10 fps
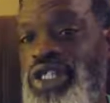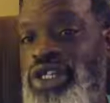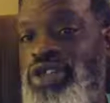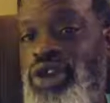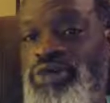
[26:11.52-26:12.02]

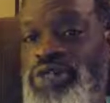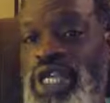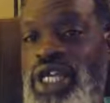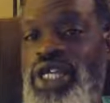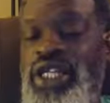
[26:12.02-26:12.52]
You know what I'm
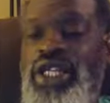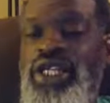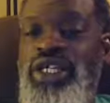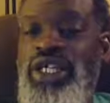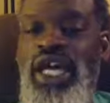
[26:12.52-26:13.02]
saying?
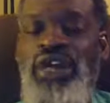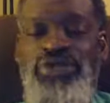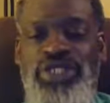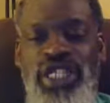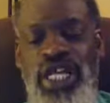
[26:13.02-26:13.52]
I ain't gonna
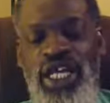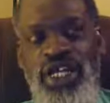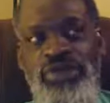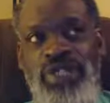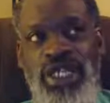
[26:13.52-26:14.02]
say that. Let
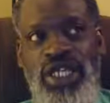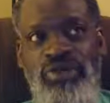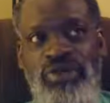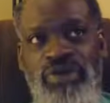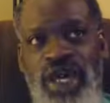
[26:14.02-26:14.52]
me take that
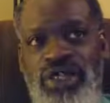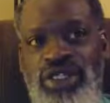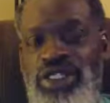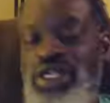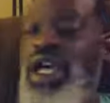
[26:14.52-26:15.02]
back.
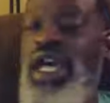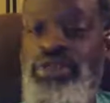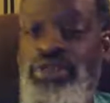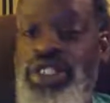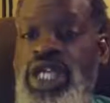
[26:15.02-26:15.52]
It has
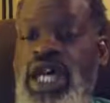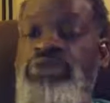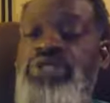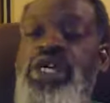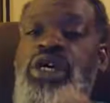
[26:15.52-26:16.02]
been done.
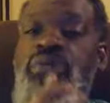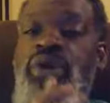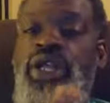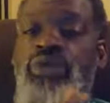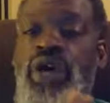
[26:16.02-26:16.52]
But
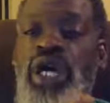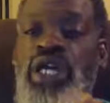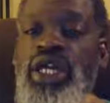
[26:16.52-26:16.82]
anyway.